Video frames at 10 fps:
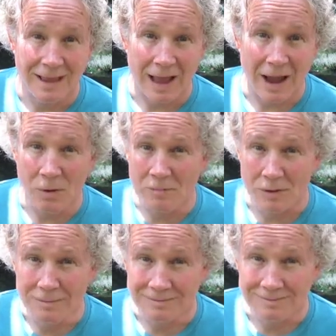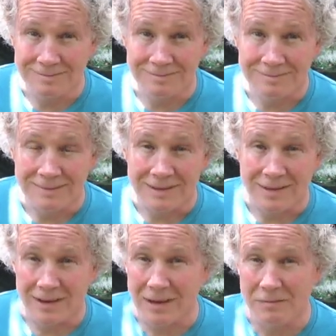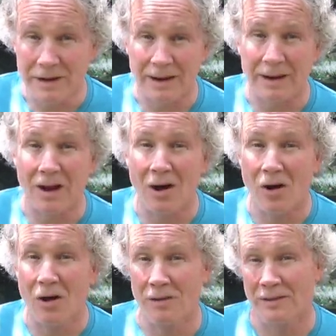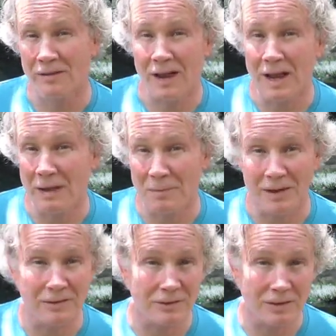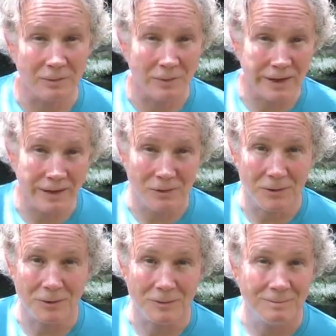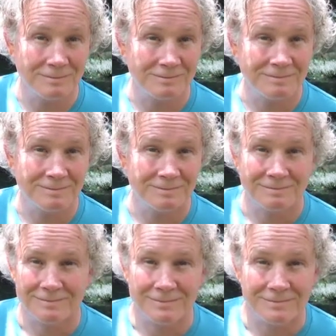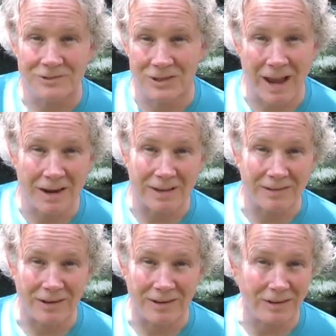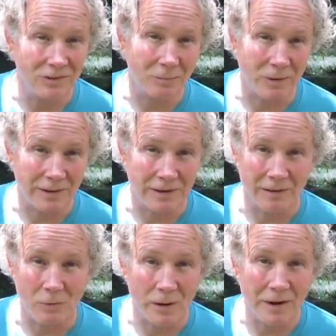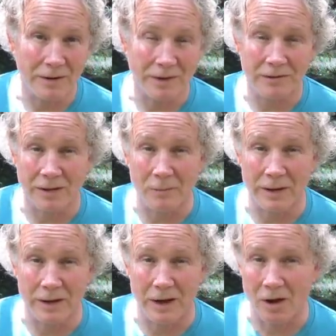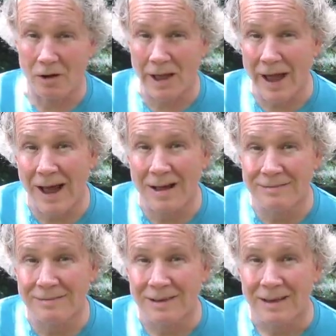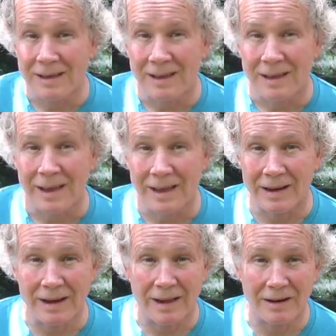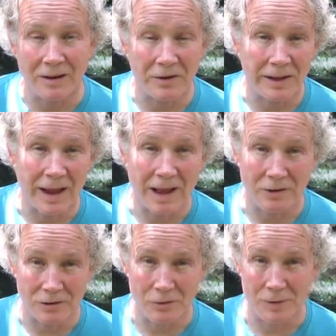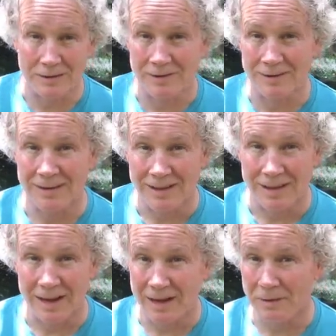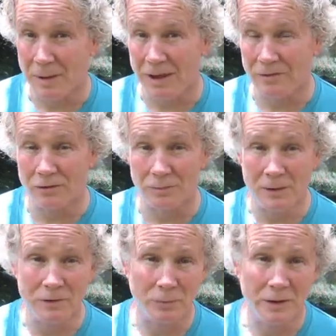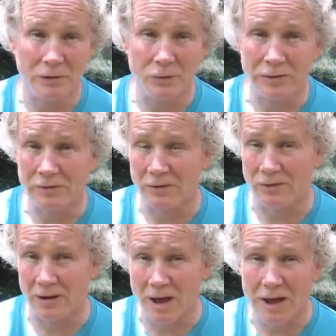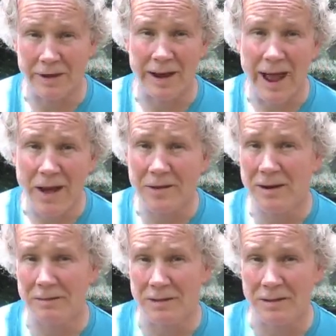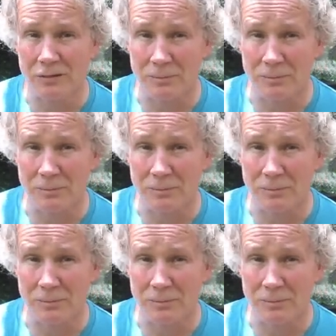However, to live in it all the time is the real challenge and discipline and awareness that we can all have and learning how to do it. And in Magic Speaks, we address this a lot on how to live in this